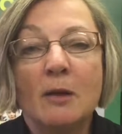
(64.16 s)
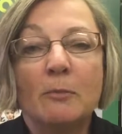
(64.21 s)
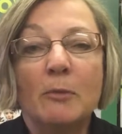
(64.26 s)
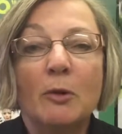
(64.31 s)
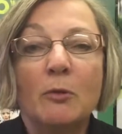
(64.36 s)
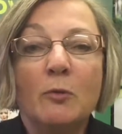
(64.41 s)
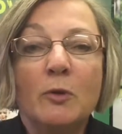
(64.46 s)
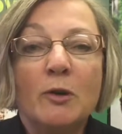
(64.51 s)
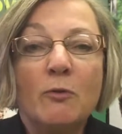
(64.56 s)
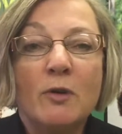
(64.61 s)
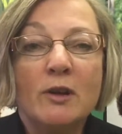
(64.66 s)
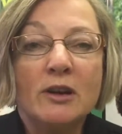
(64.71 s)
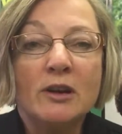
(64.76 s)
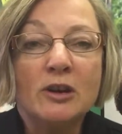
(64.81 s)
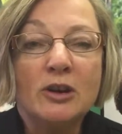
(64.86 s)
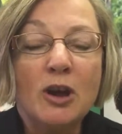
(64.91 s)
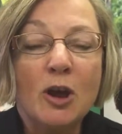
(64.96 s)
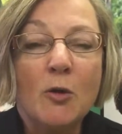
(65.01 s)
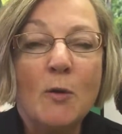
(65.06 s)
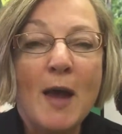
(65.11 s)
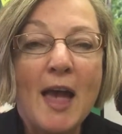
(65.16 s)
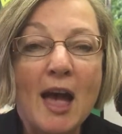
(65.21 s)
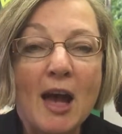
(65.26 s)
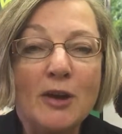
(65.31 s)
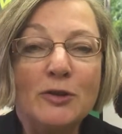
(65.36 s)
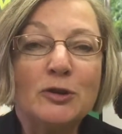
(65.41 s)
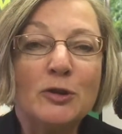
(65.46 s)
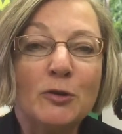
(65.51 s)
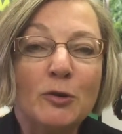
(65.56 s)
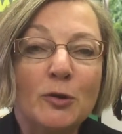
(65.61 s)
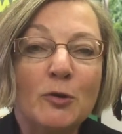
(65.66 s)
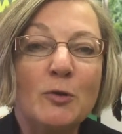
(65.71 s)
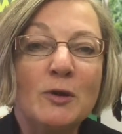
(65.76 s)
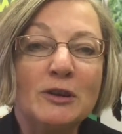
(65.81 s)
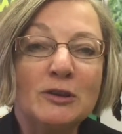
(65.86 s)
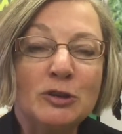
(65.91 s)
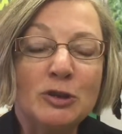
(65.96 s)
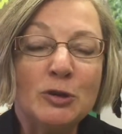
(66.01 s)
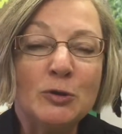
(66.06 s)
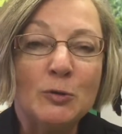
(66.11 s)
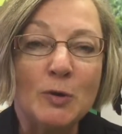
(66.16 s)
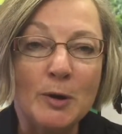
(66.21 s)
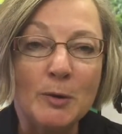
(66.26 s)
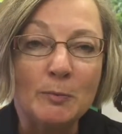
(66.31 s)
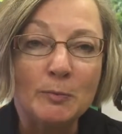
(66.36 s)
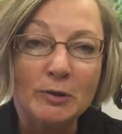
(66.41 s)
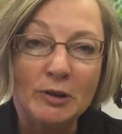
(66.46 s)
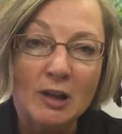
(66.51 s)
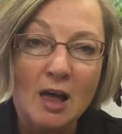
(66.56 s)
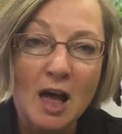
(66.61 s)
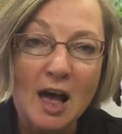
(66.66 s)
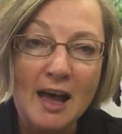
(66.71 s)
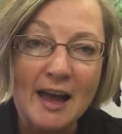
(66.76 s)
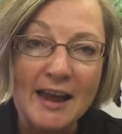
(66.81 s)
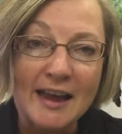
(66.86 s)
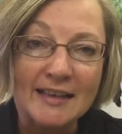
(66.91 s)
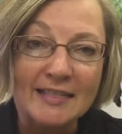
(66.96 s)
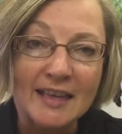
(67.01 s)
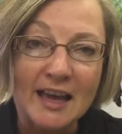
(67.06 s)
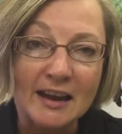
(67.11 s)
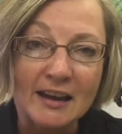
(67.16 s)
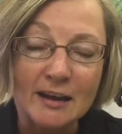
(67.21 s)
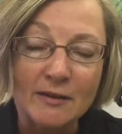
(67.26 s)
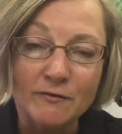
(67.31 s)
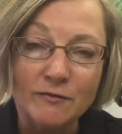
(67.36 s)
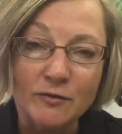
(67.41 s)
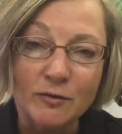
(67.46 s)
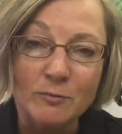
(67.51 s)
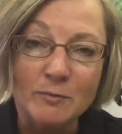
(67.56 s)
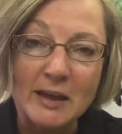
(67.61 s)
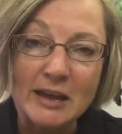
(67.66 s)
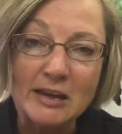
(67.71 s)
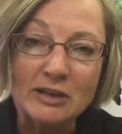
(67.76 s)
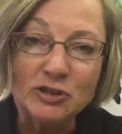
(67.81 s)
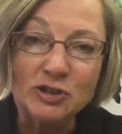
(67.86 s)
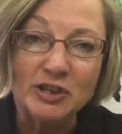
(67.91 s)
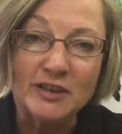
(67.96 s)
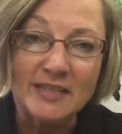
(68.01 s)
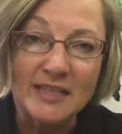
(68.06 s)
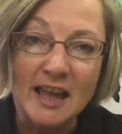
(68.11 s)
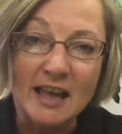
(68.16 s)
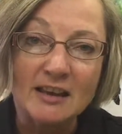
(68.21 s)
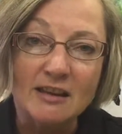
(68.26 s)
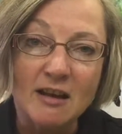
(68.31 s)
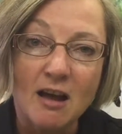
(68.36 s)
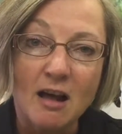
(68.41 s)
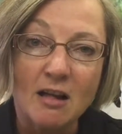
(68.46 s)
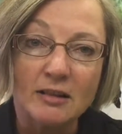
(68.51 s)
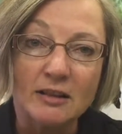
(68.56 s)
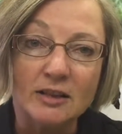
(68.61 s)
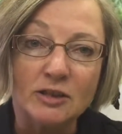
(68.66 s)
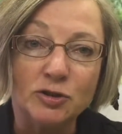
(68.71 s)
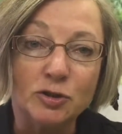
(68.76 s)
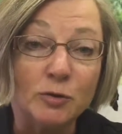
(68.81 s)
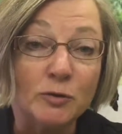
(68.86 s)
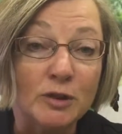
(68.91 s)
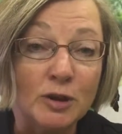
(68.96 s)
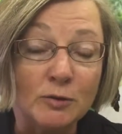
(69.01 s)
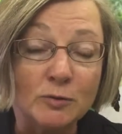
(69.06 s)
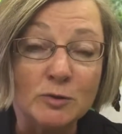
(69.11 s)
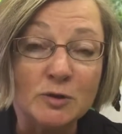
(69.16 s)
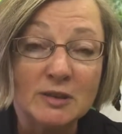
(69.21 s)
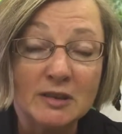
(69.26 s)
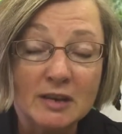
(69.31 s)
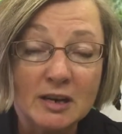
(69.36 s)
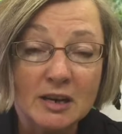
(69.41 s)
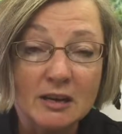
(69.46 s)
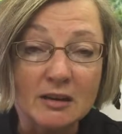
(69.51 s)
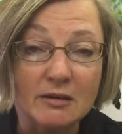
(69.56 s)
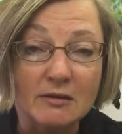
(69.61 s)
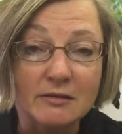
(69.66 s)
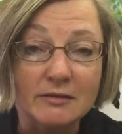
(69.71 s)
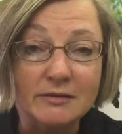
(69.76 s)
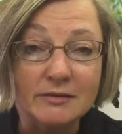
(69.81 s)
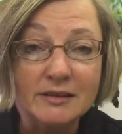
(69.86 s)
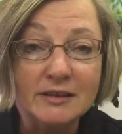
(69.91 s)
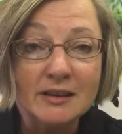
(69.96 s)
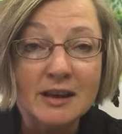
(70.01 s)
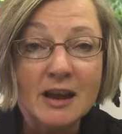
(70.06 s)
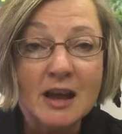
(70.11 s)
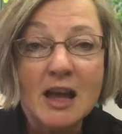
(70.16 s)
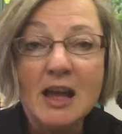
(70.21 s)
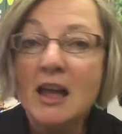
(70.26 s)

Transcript: but we want to know how you're going to apply that information, that knowledge, or those skills